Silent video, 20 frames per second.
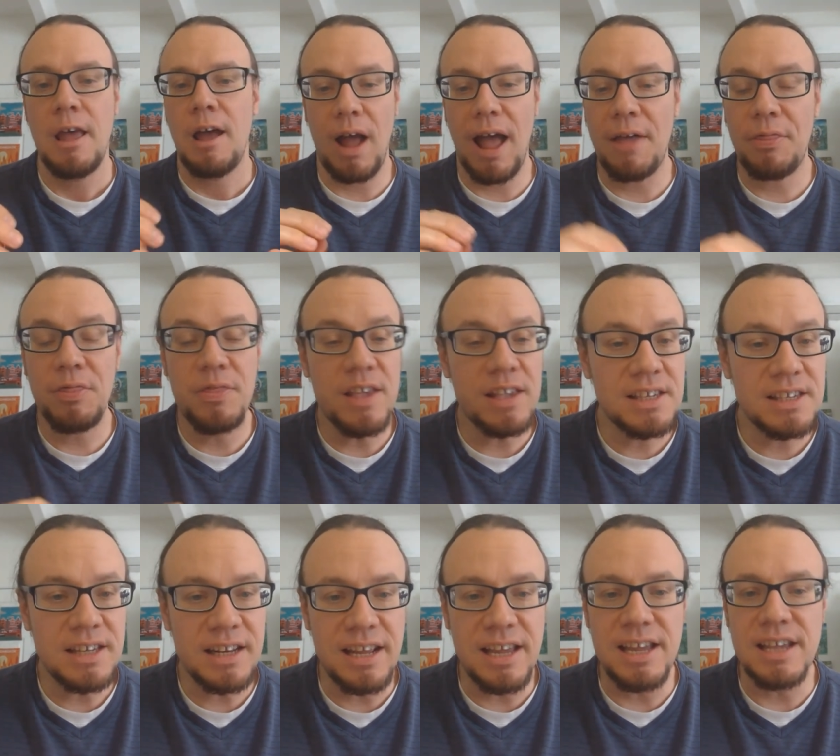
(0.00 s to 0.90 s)

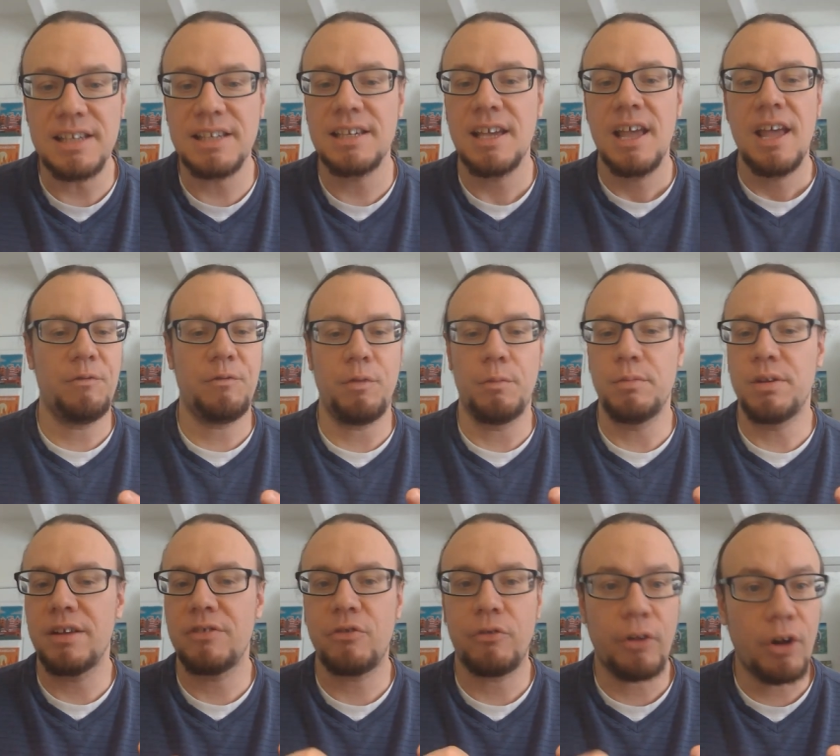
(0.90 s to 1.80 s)
ethnicities, from
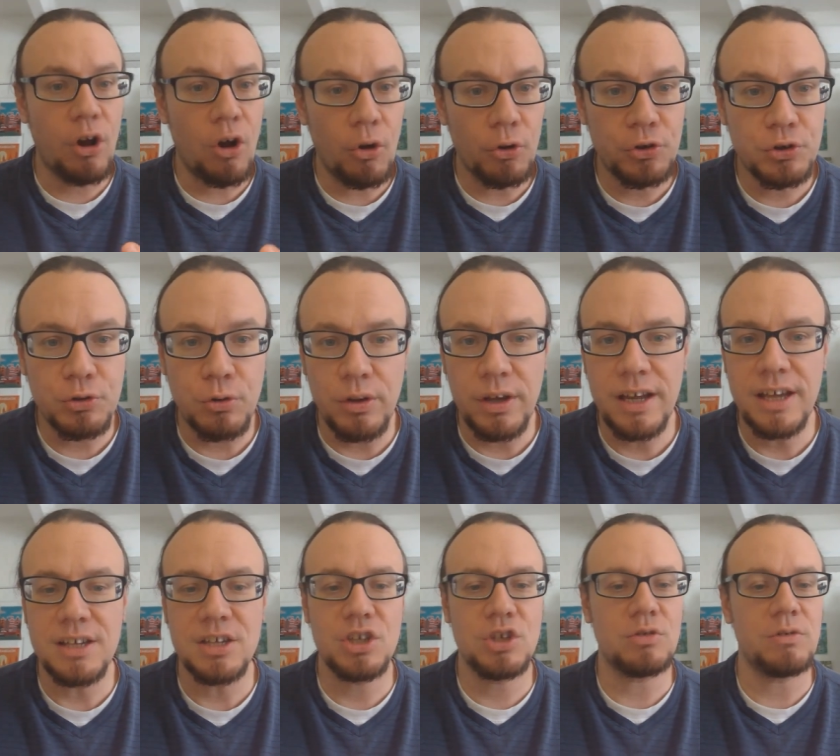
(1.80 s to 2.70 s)
different cultural
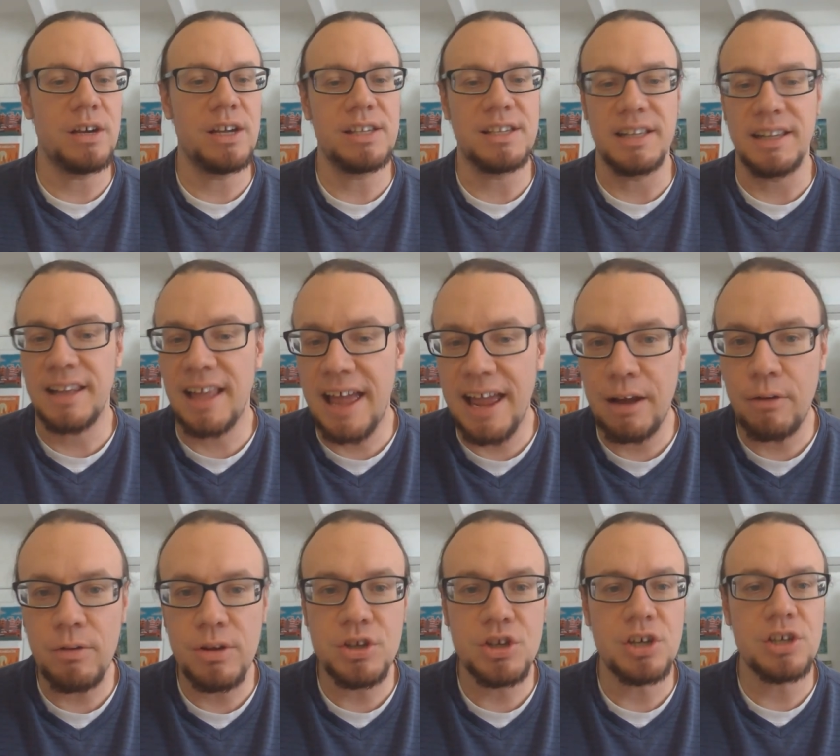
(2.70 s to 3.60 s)
histories and
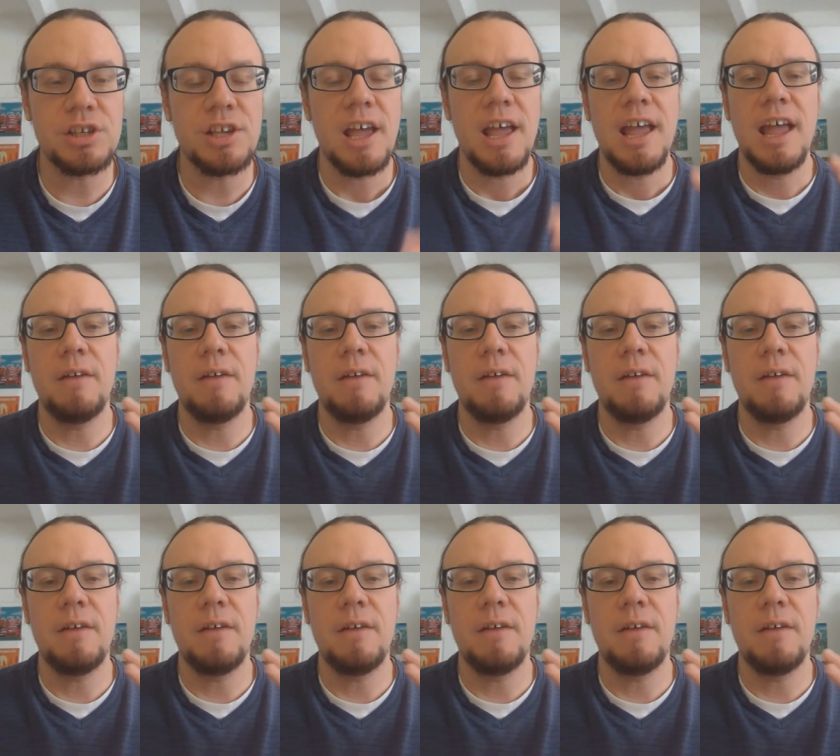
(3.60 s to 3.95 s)
languages,